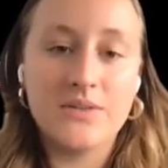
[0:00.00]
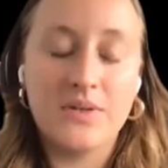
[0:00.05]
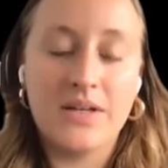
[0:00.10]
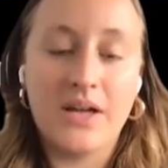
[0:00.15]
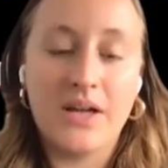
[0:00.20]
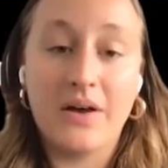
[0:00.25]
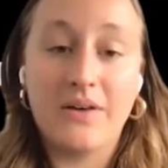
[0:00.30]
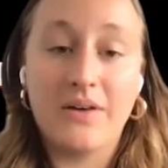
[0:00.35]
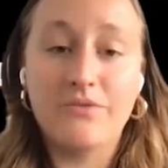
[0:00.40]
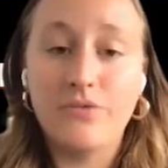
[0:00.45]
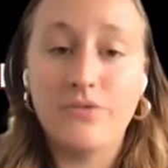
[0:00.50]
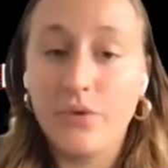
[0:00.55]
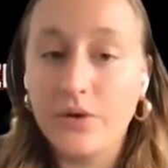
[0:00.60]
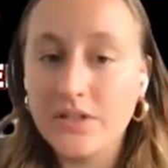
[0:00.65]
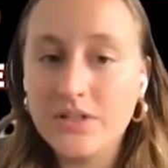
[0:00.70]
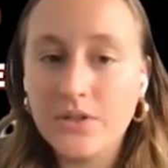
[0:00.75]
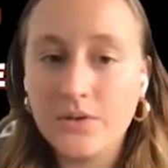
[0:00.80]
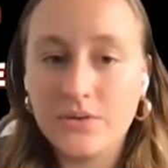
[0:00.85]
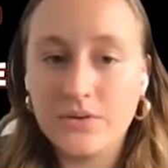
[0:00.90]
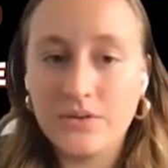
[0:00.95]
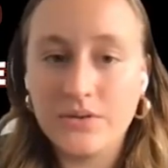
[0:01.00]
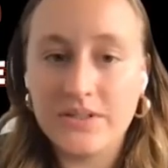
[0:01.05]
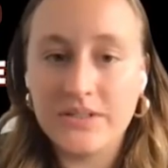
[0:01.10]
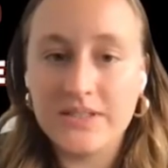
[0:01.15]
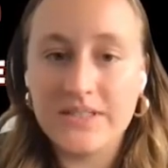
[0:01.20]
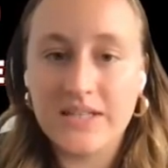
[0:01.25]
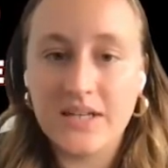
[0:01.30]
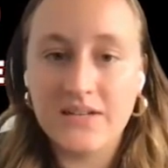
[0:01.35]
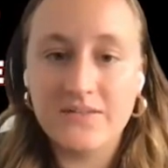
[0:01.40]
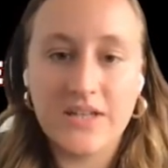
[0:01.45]
We now have 4 total in the
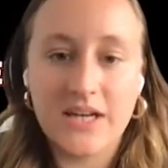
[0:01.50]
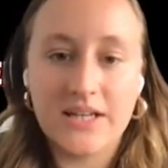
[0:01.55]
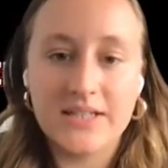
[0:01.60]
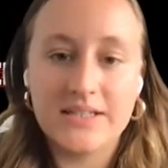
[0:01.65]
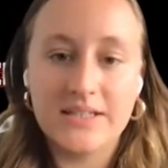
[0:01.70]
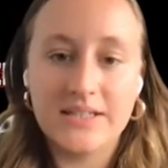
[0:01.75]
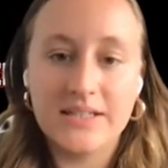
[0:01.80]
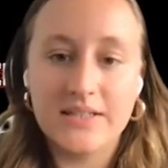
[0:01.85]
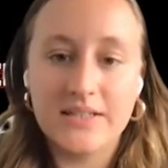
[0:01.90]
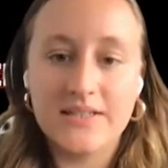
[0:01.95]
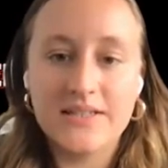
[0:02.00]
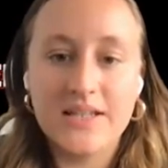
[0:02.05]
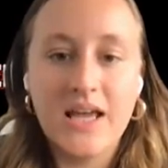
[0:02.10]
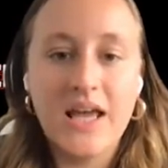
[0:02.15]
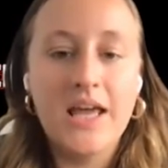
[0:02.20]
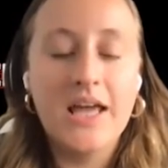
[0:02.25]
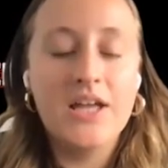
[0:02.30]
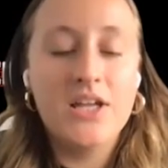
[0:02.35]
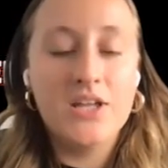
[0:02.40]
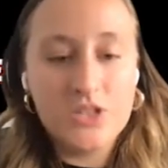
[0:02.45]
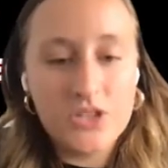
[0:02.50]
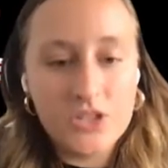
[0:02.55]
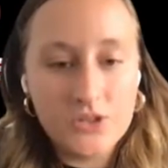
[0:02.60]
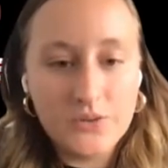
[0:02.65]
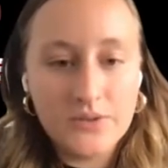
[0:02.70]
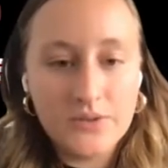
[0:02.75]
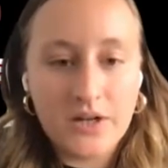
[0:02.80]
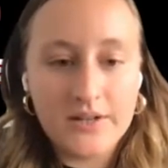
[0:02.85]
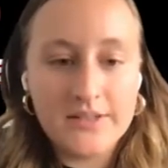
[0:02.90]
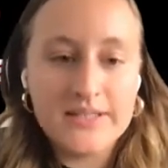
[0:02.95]
state of Texas,
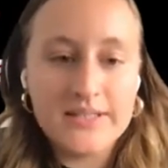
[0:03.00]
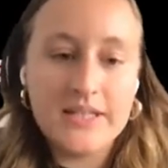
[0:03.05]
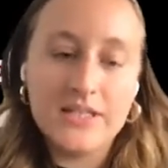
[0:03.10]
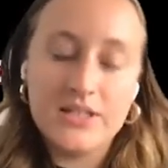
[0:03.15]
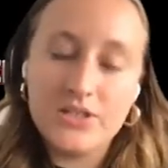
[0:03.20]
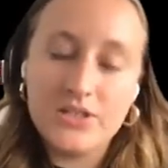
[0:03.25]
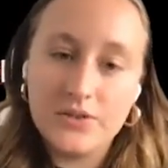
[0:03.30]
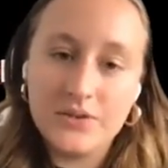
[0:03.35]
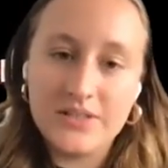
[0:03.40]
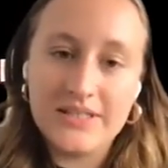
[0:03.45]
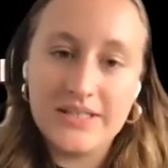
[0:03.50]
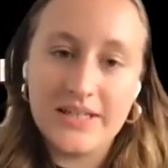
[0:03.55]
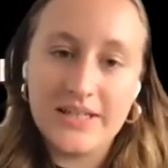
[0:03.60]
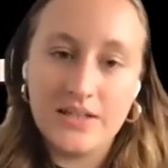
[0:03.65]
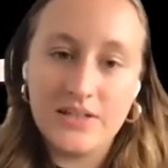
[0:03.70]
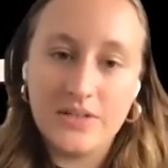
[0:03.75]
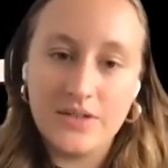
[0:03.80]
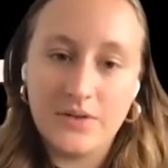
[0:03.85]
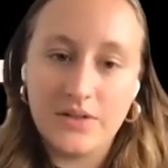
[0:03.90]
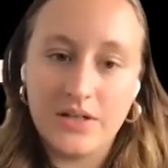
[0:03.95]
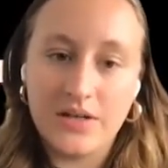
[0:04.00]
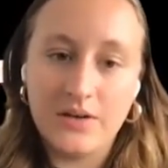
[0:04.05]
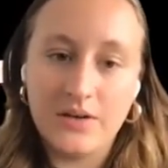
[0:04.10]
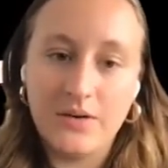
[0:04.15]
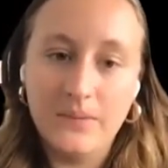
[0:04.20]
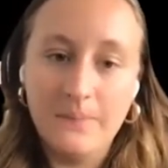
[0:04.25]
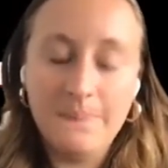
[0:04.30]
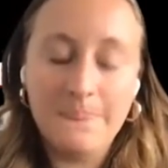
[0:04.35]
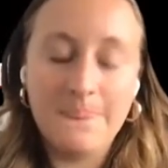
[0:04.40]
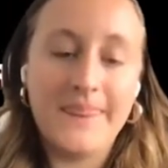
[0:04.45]
2 in Austin and 2 in San
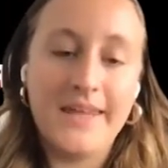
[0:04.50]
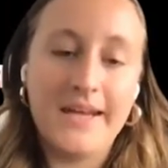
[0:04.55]
Antonio.